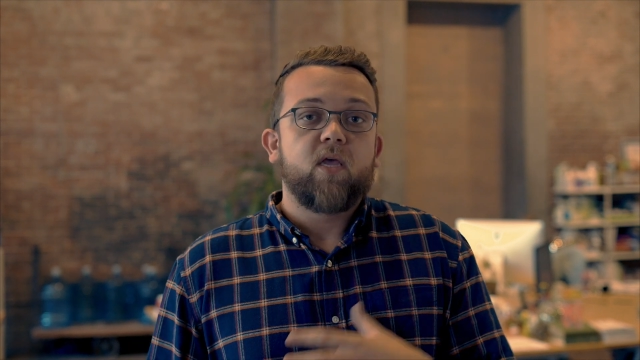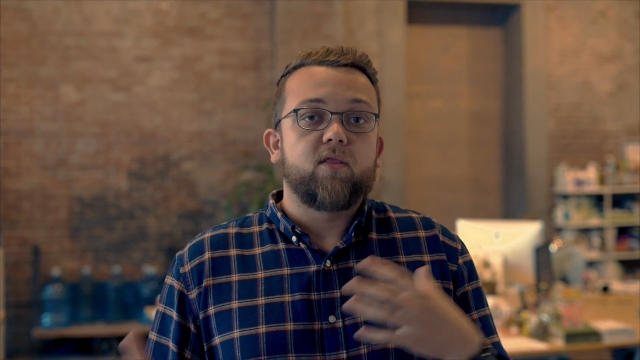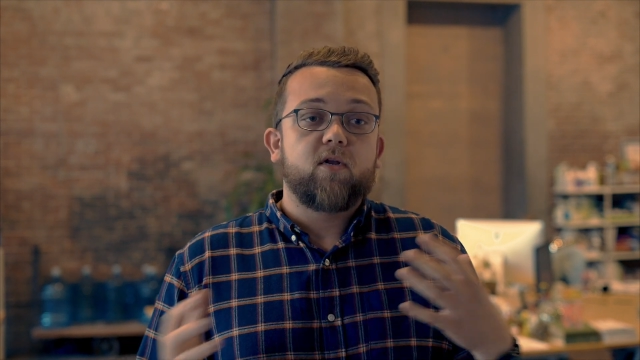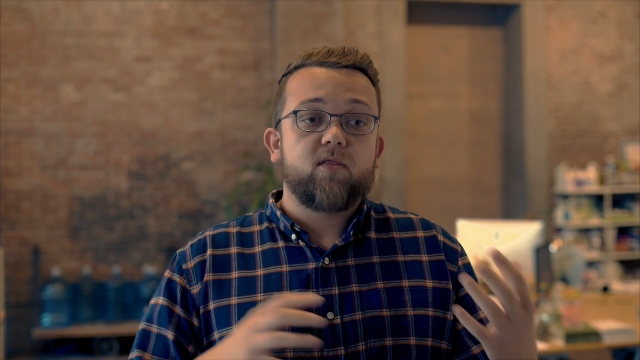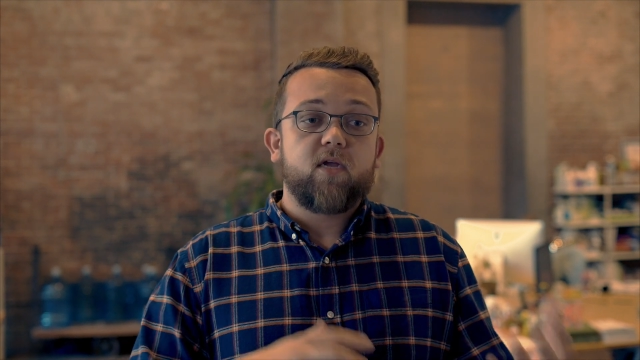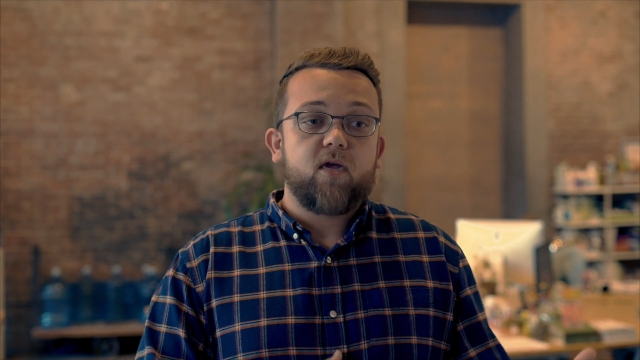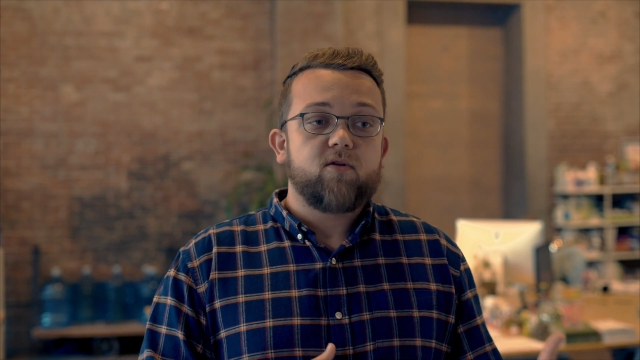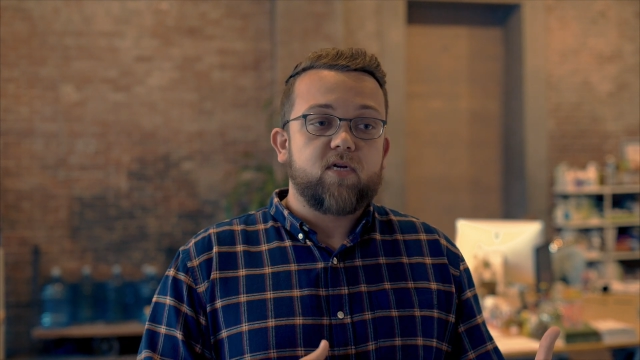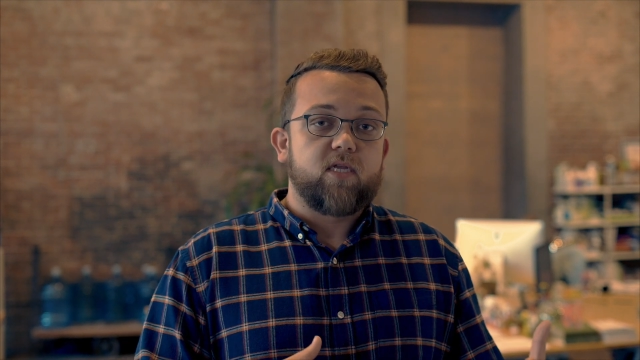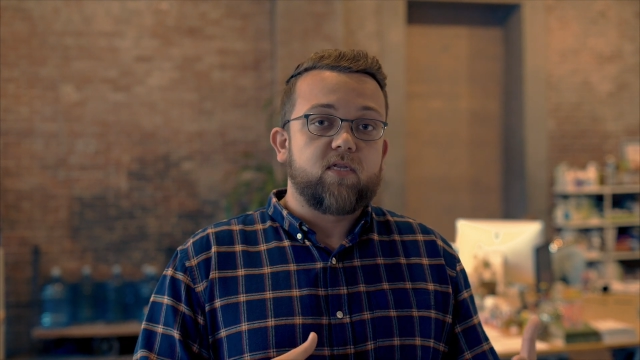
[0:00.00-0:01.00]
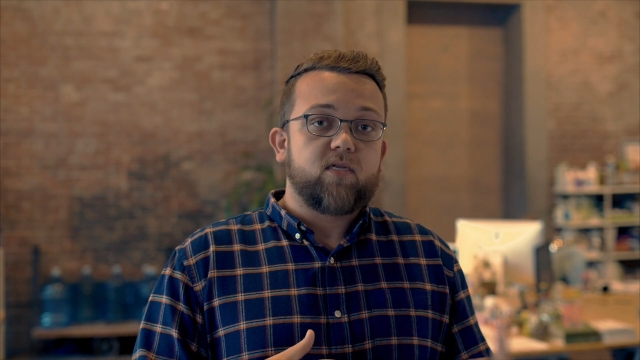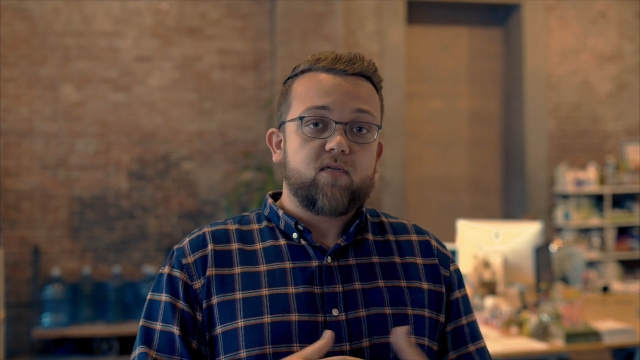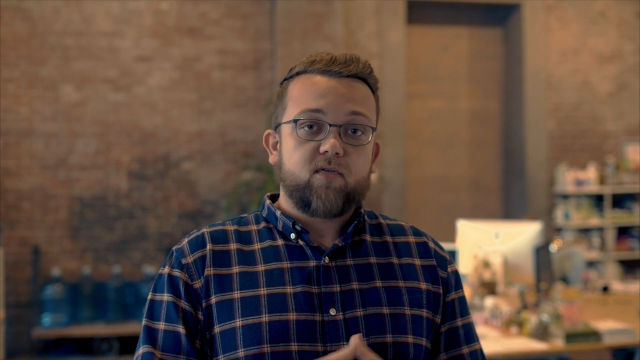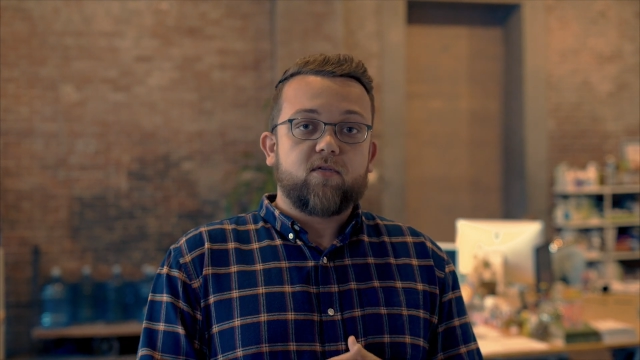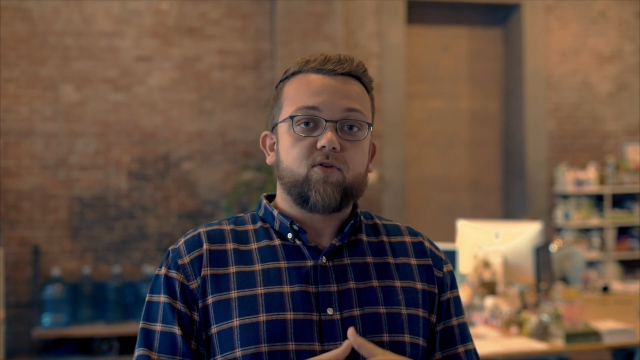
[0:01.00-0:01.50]
And then on the other end,
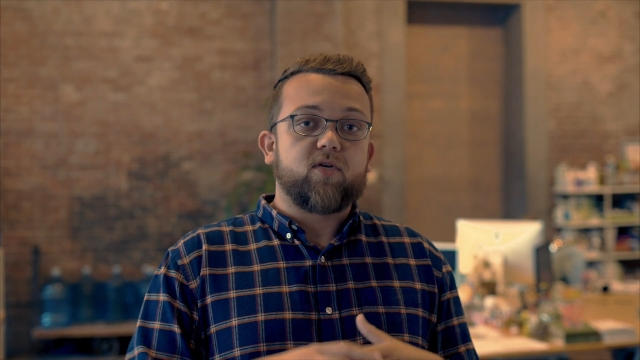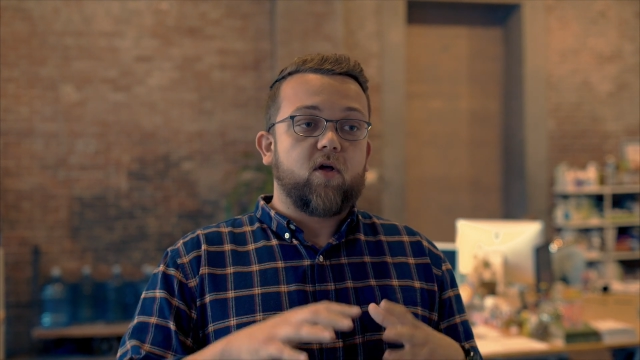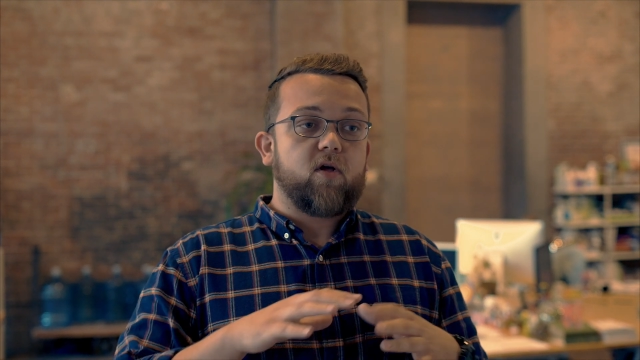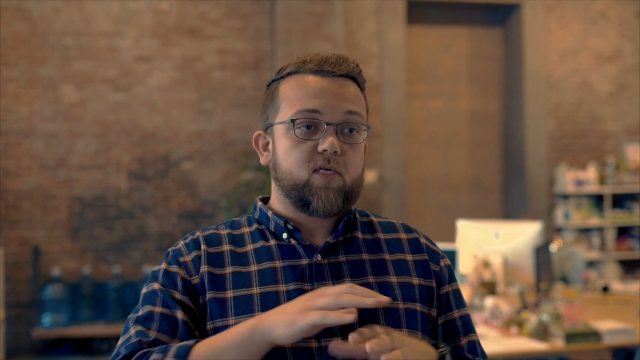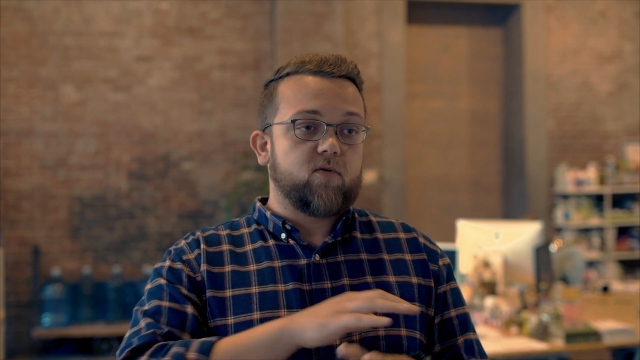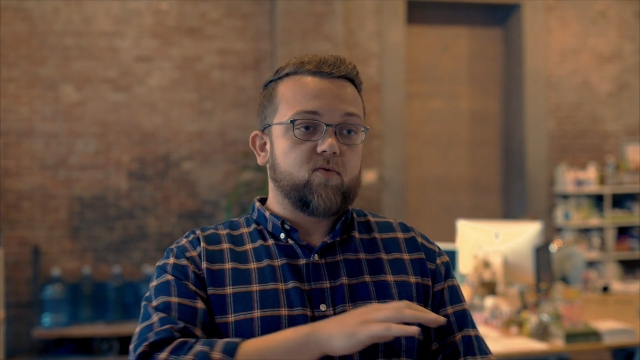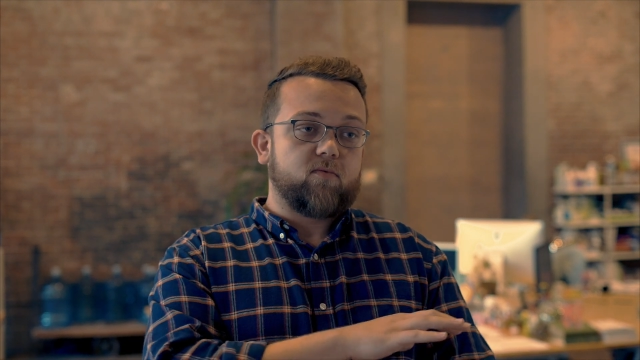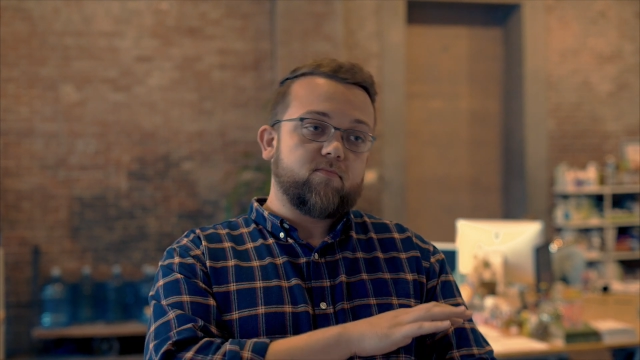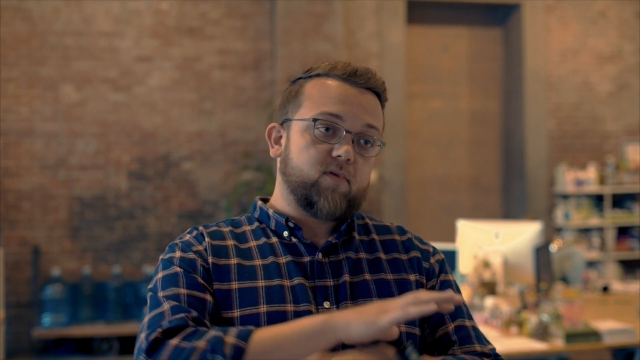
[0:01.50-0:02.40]
you can also,